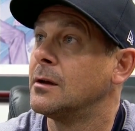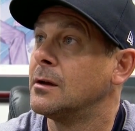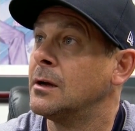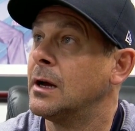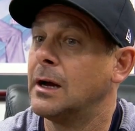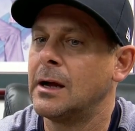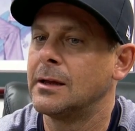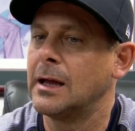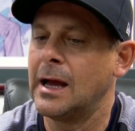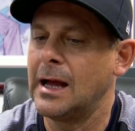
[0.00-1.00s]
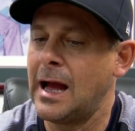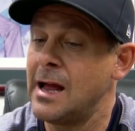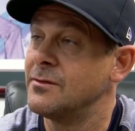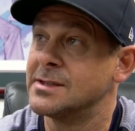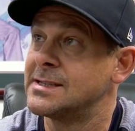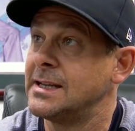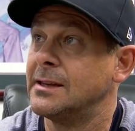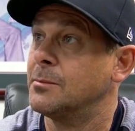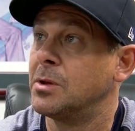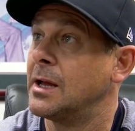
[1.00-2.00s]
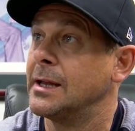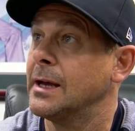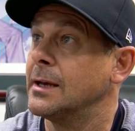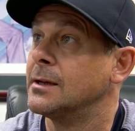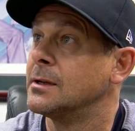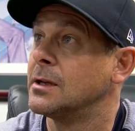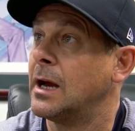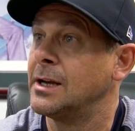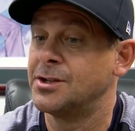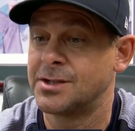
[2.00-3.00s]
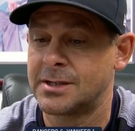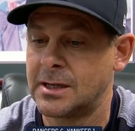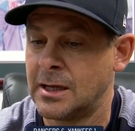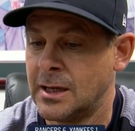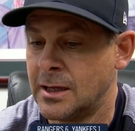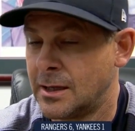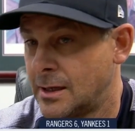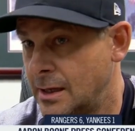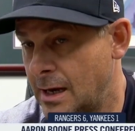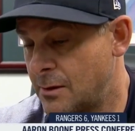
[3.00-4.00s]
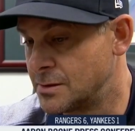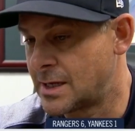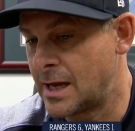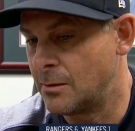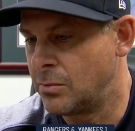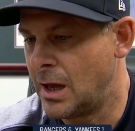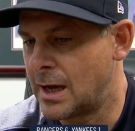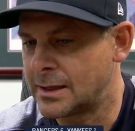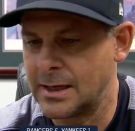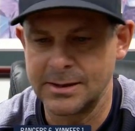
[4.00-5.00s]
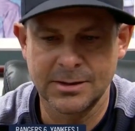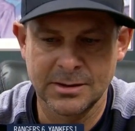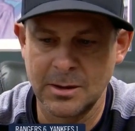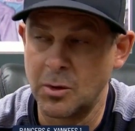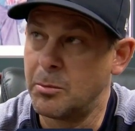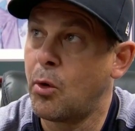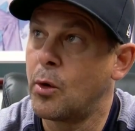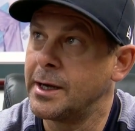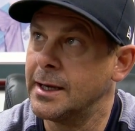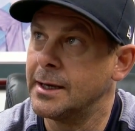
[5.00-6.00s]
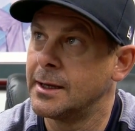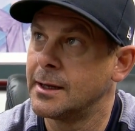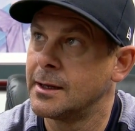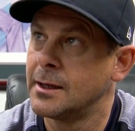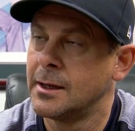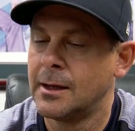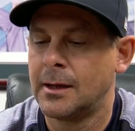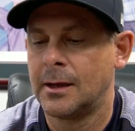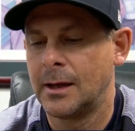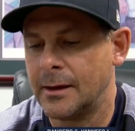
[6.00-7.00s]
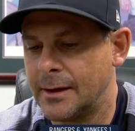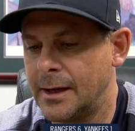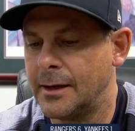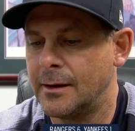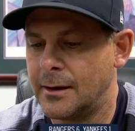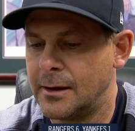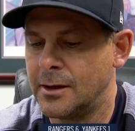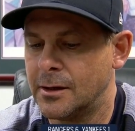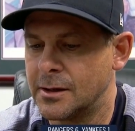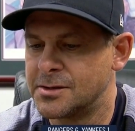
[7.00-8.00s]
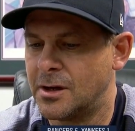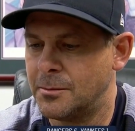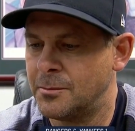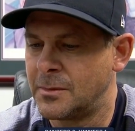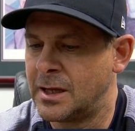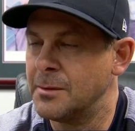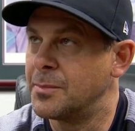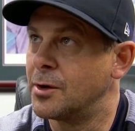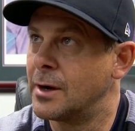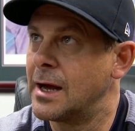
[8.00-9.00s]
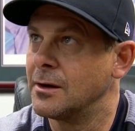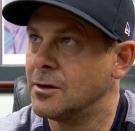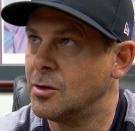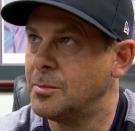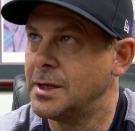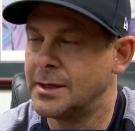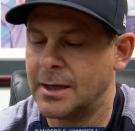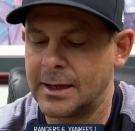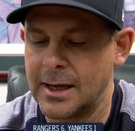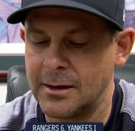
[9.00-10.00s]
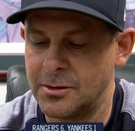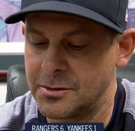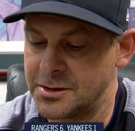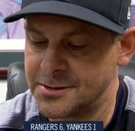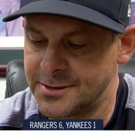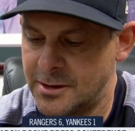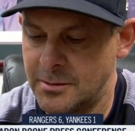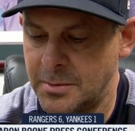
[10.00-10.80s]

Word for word: I haven't seen the play yet. And I was kind of blocked. Someone pointed, and then I saw him gimping around a little bit, and I got a little concerned.